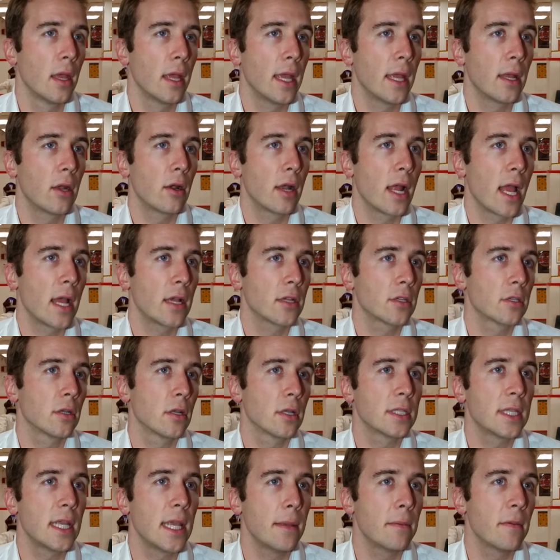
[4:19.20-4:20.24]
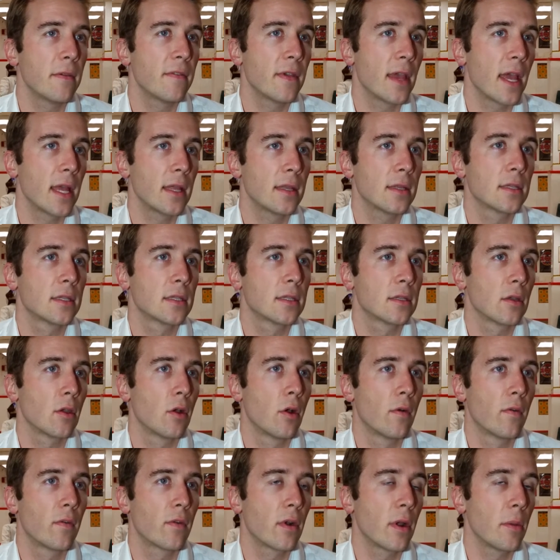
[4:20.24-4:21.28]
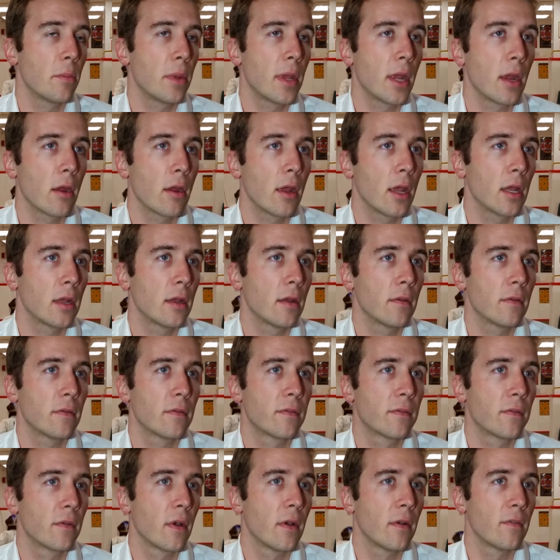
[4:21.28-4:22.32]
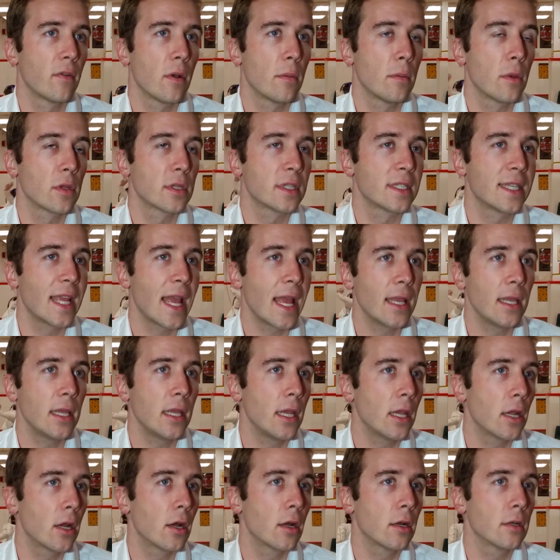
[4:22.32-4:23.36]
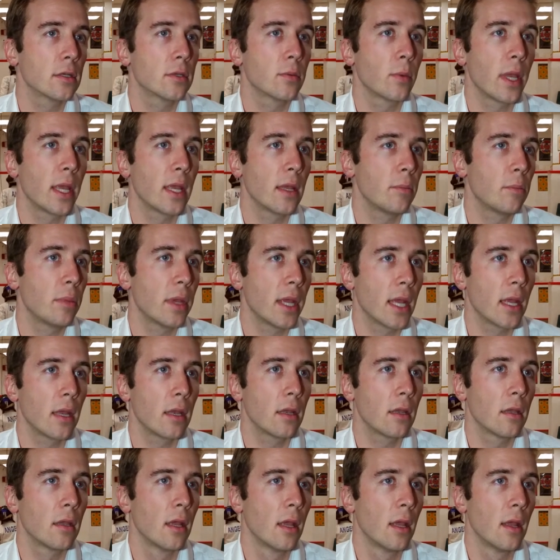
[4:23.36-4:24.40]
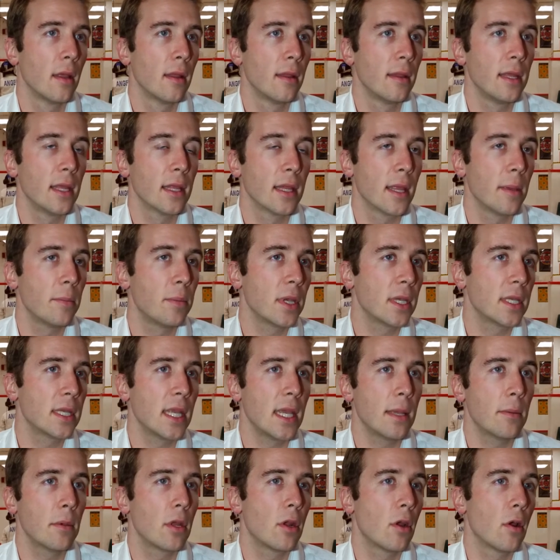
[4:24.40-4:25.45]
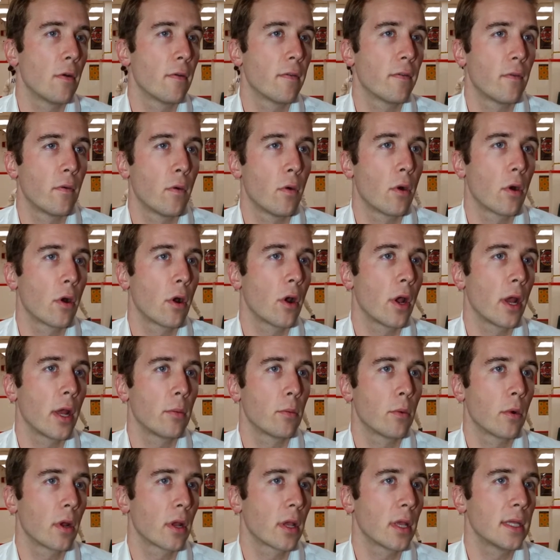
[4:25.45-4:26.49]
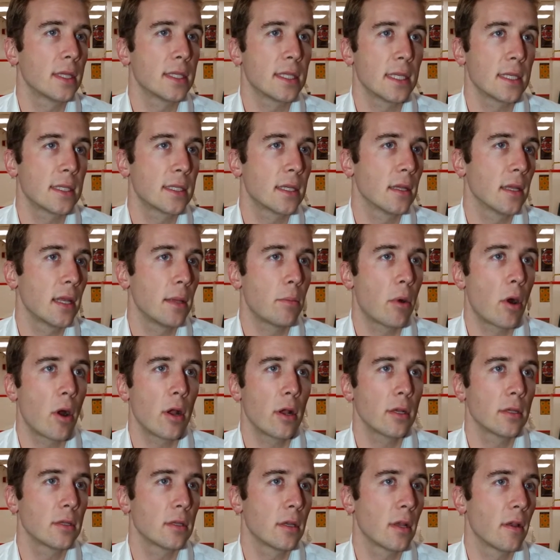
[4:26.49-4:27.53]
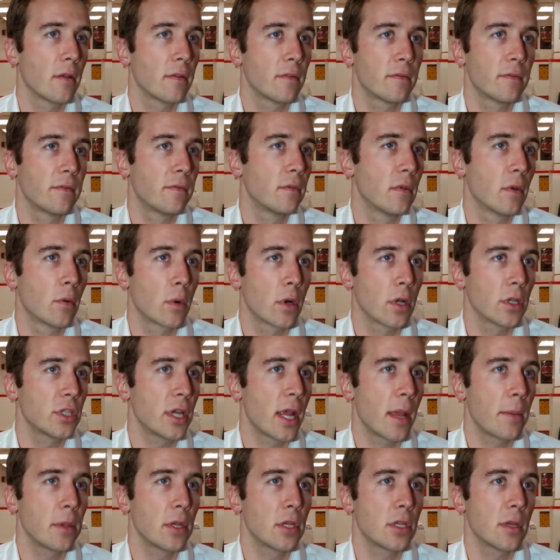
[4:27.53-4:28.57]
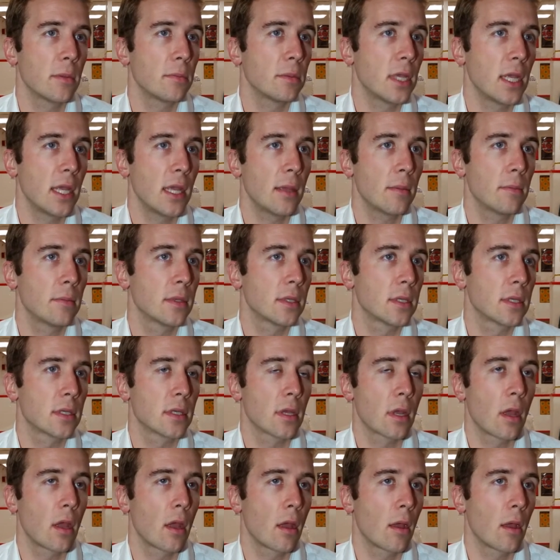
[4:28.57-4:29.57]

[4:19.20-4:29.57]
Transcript: international team events over a period of almost 10 years. We had been the Olympic team in 2004 and were consistently part of the World Championship teams